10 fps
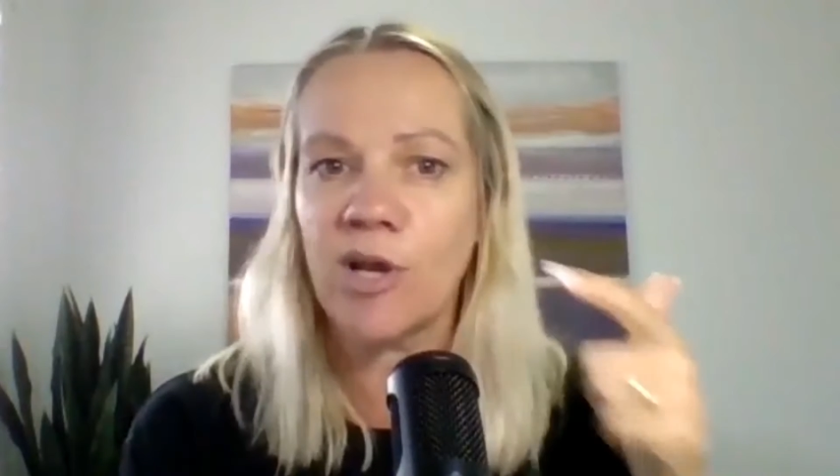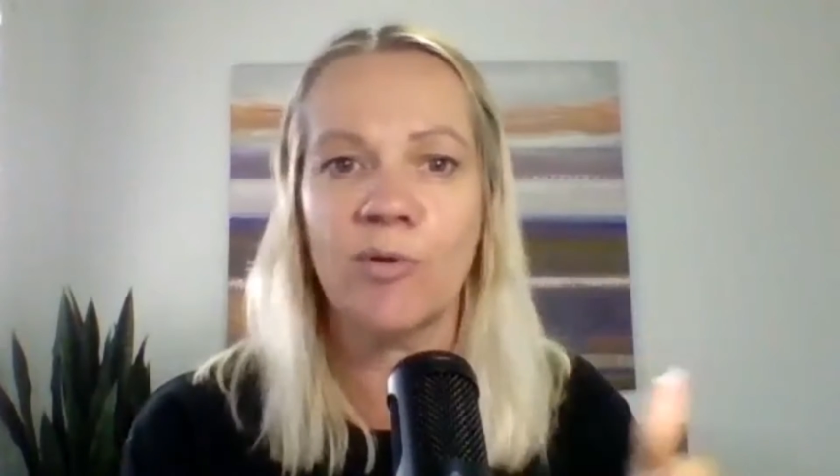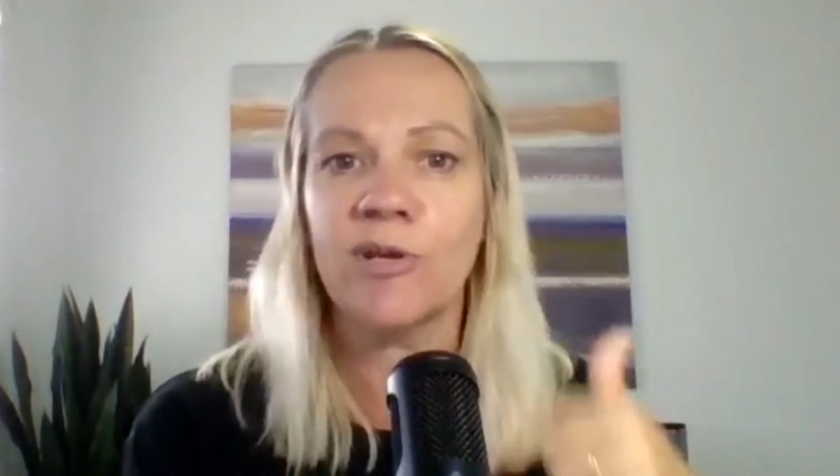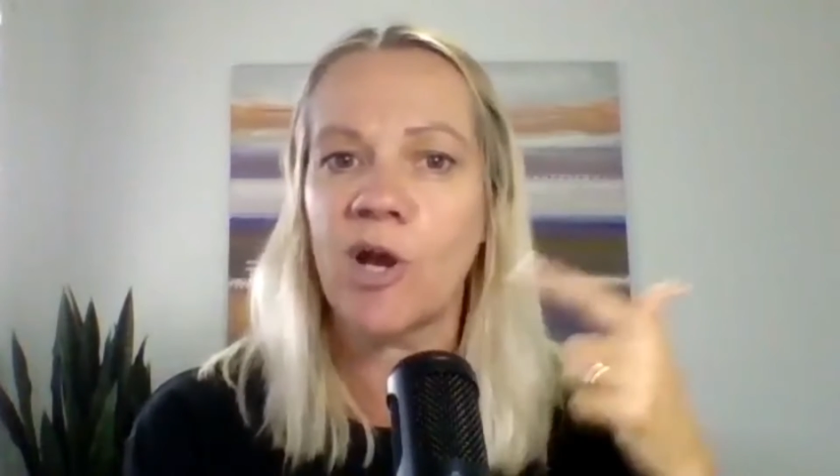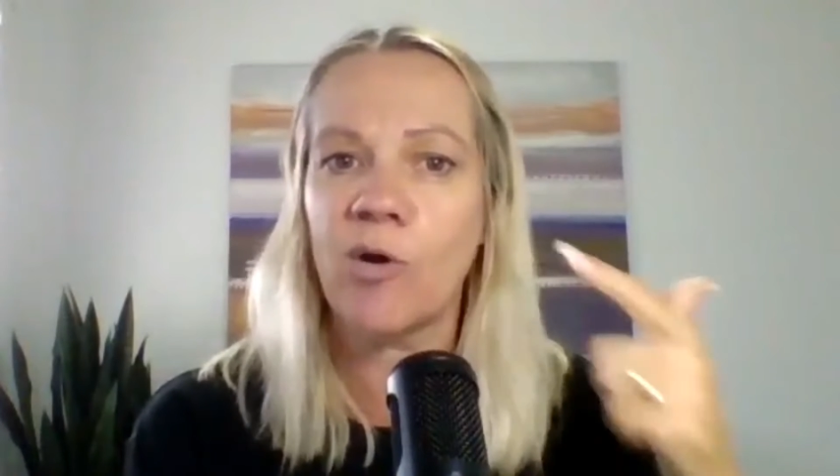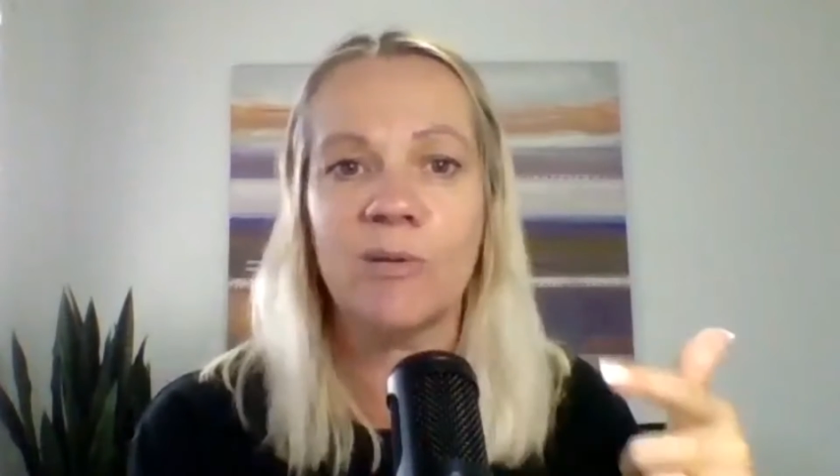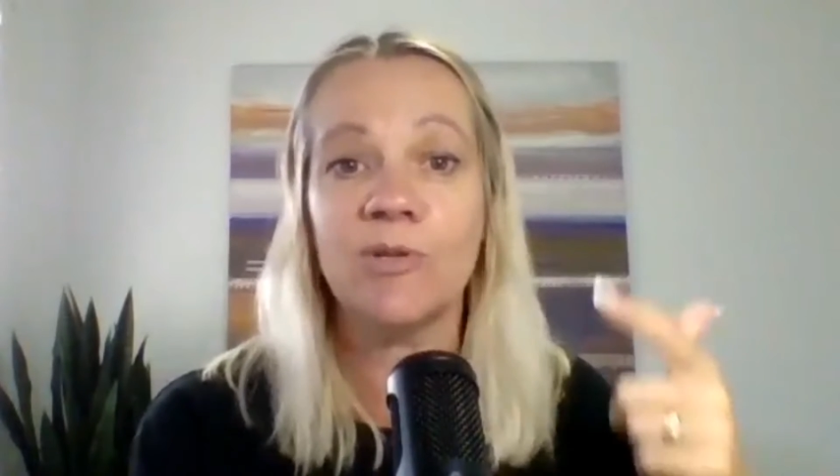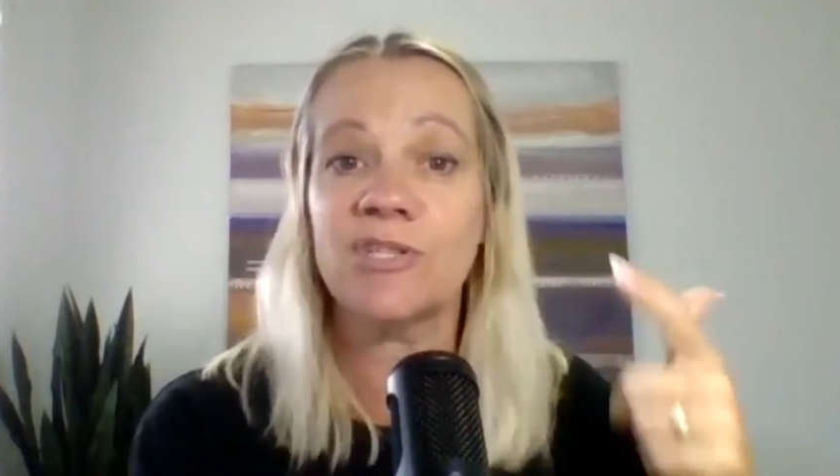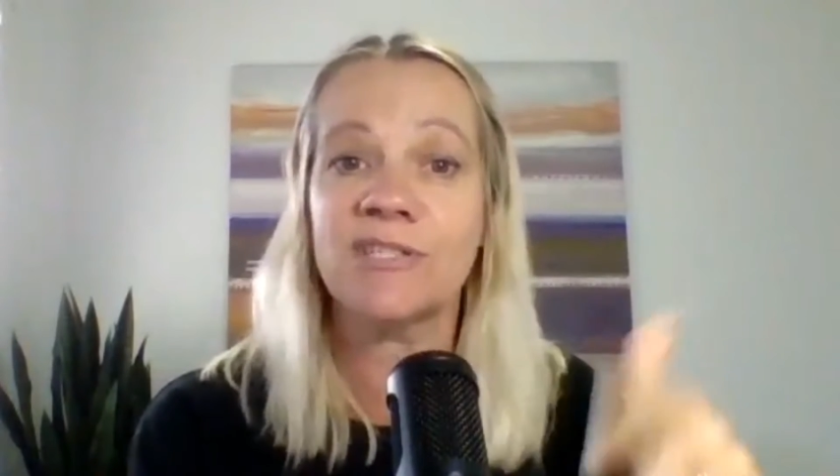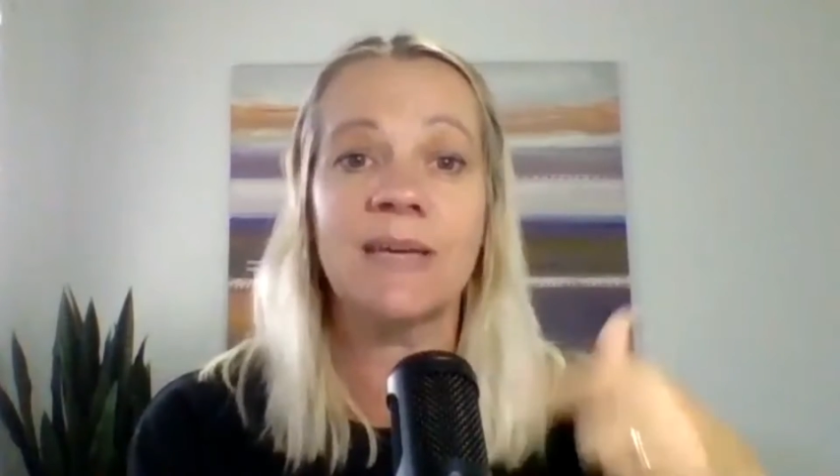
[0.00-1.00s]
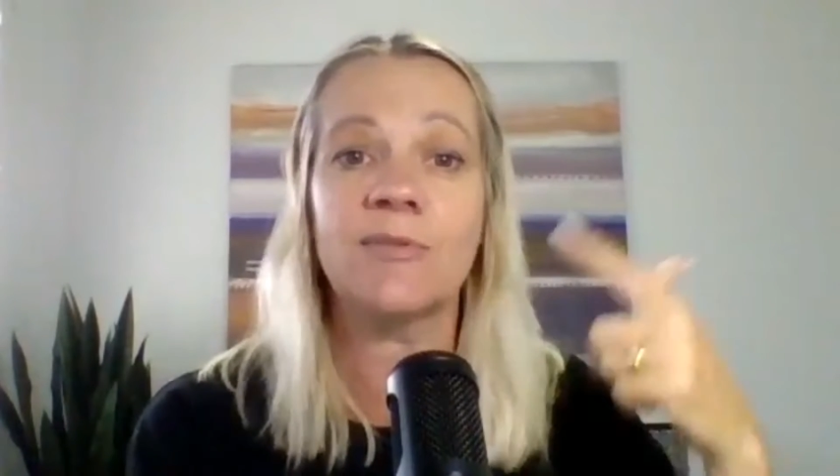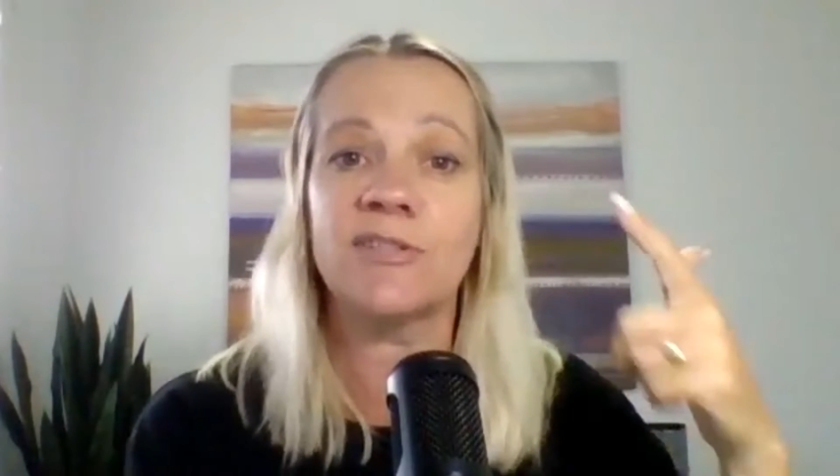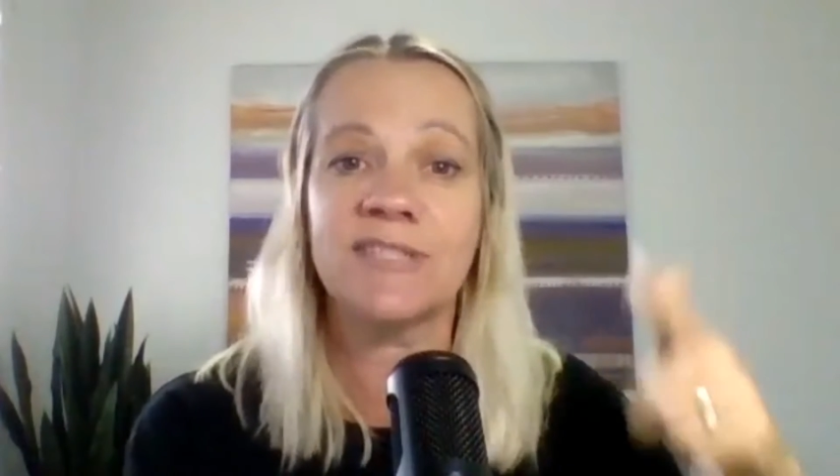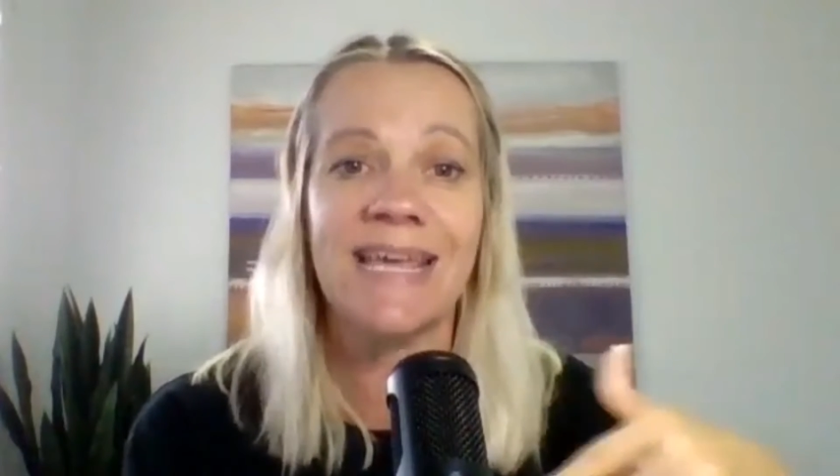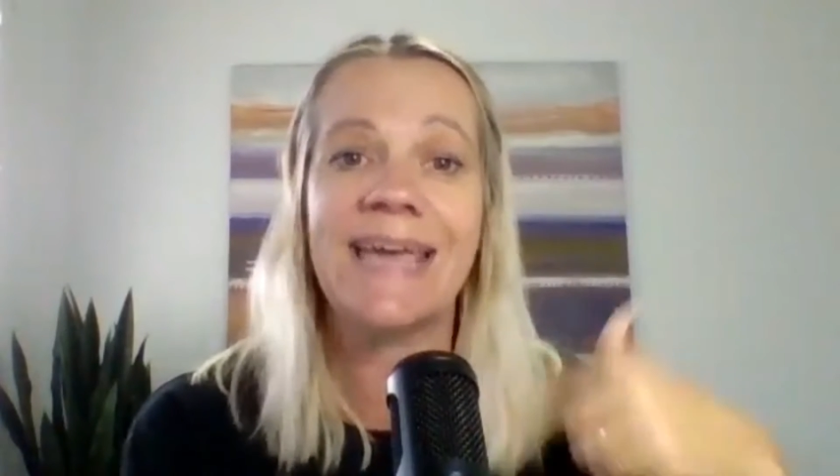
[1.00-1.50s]
and we just keep
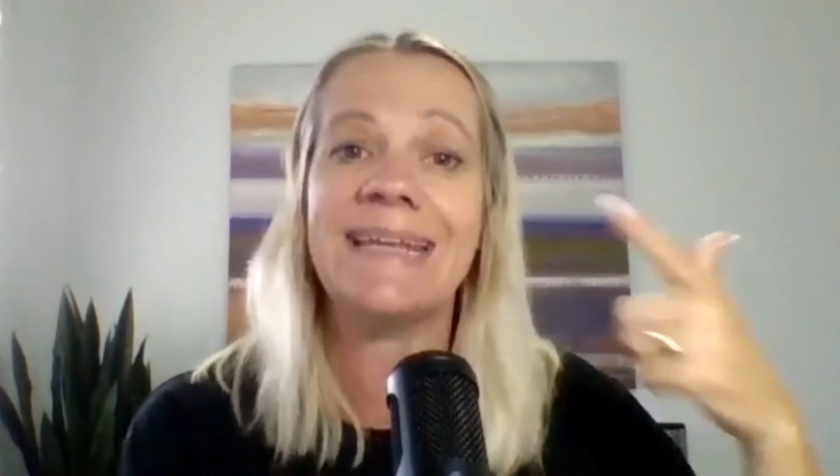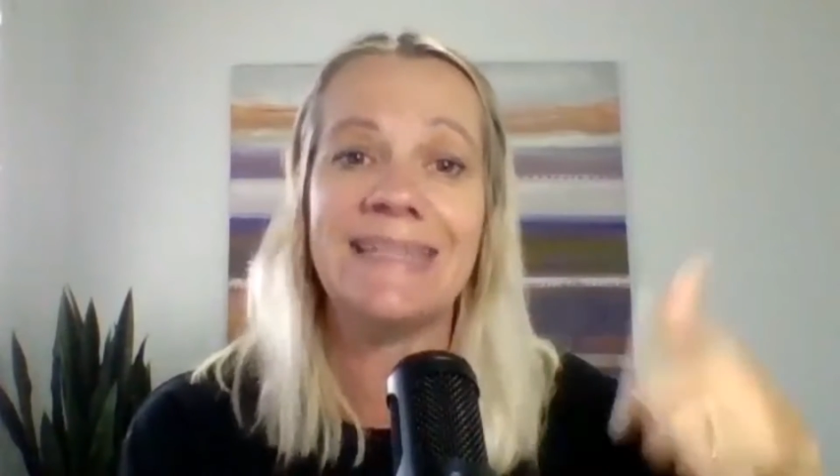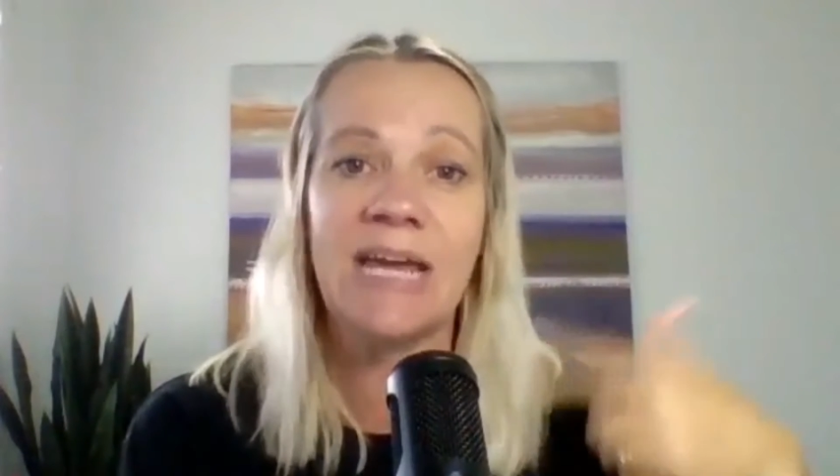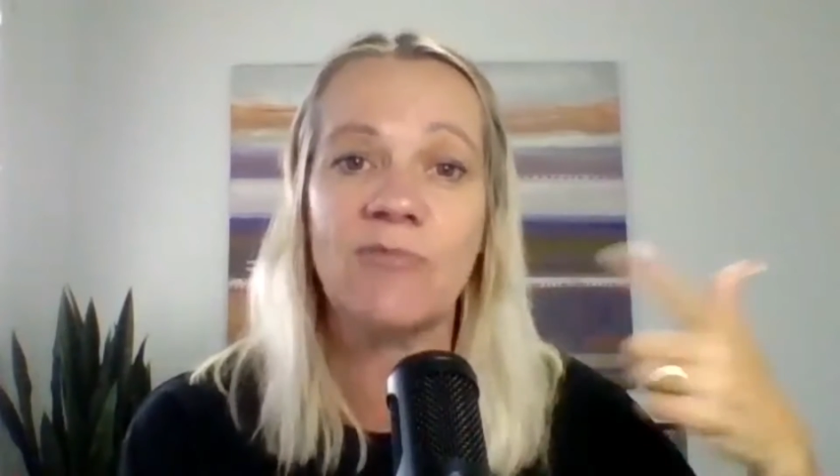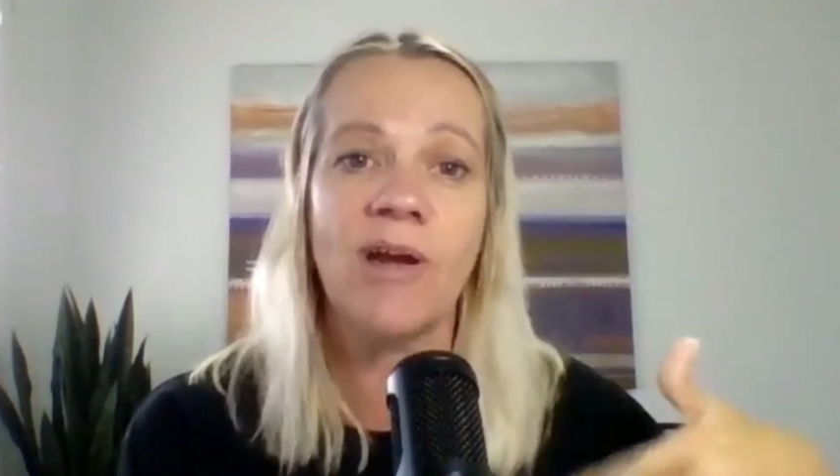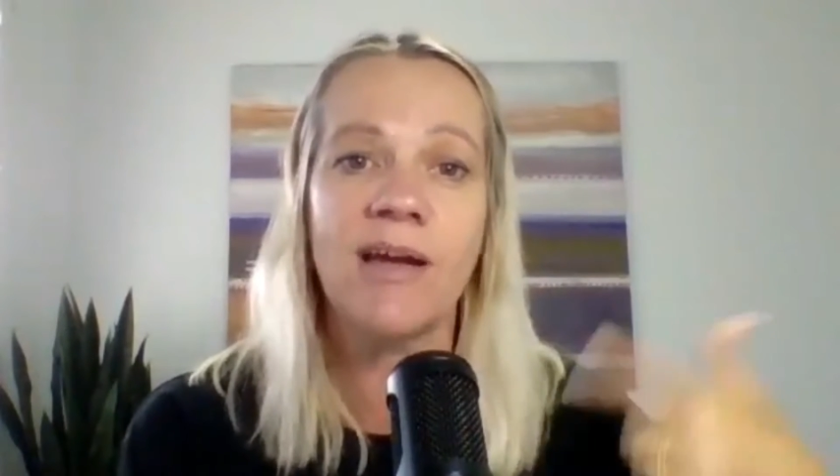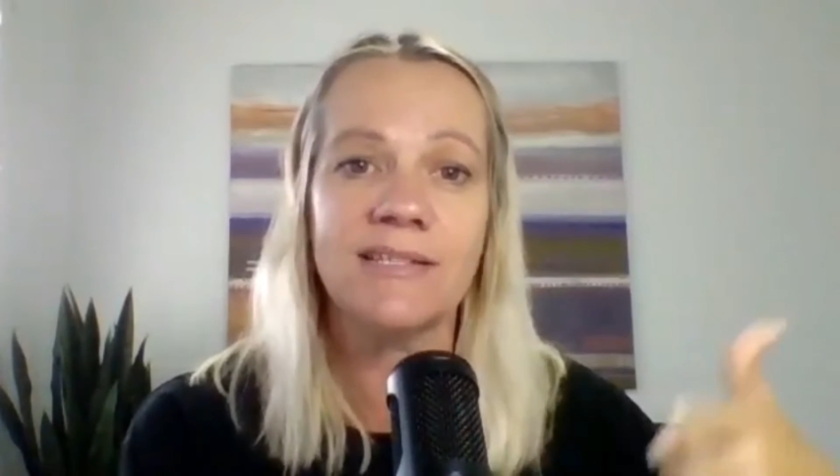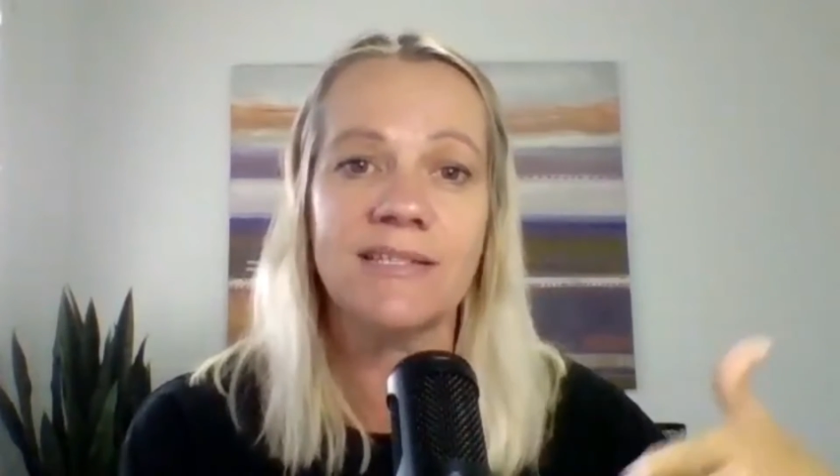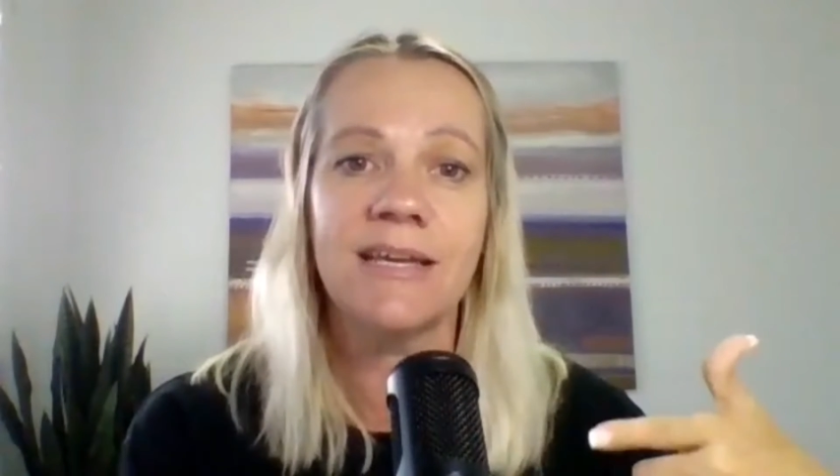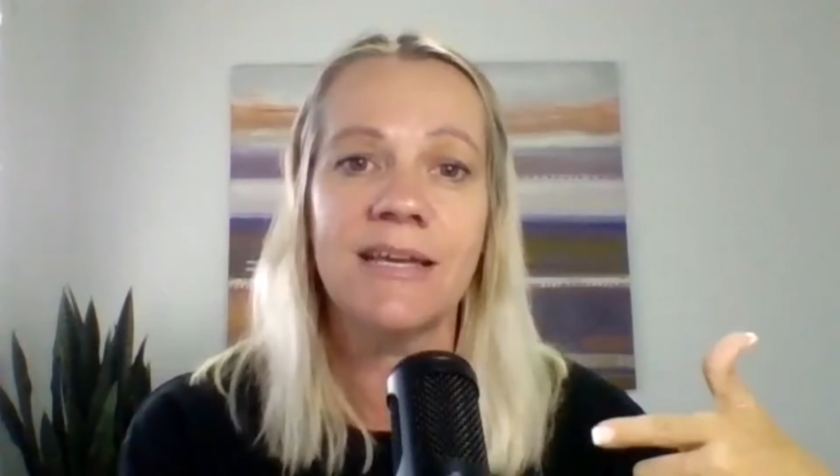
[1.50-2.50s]
staying in that rut.